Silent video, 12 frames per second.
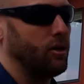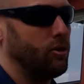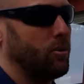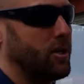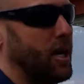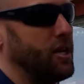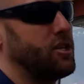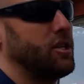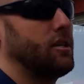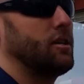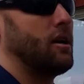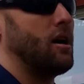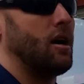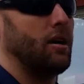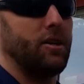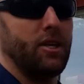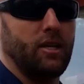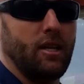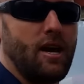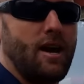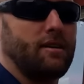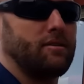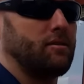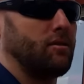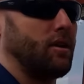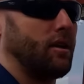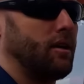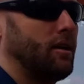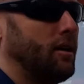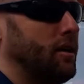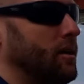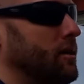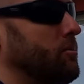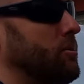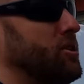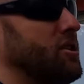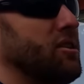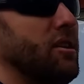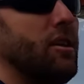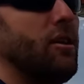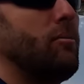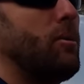lubrication on the glass, okay? But just little